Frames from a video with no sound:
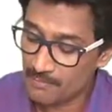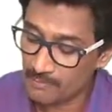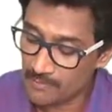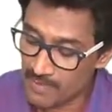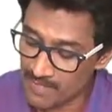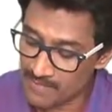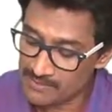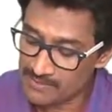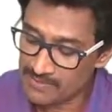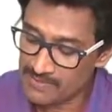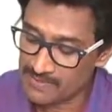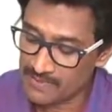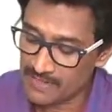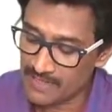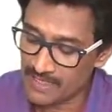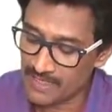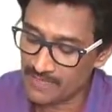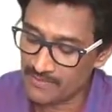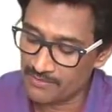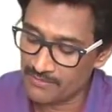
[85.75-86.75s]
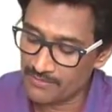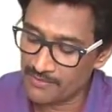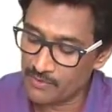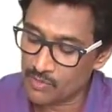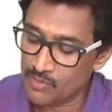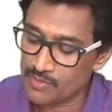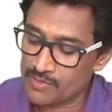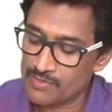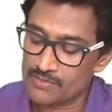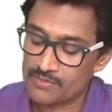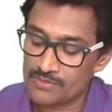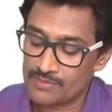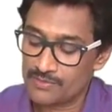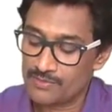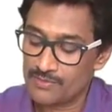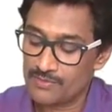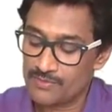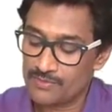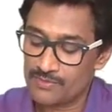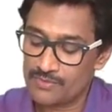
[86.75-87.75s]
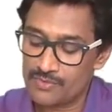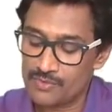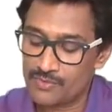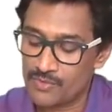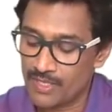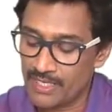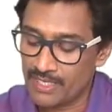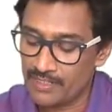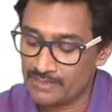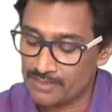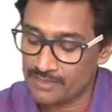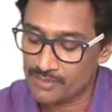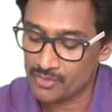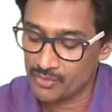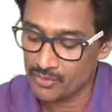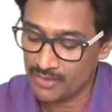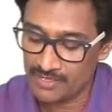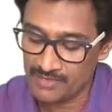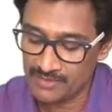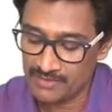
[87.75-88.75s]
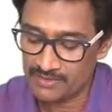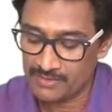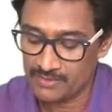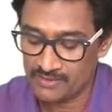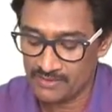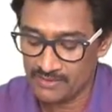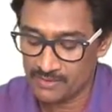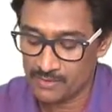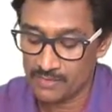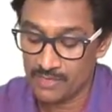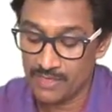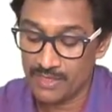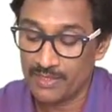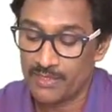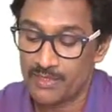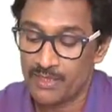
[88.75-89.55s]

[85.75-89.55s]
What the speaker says: Plus k, of course. So hence you get it this way.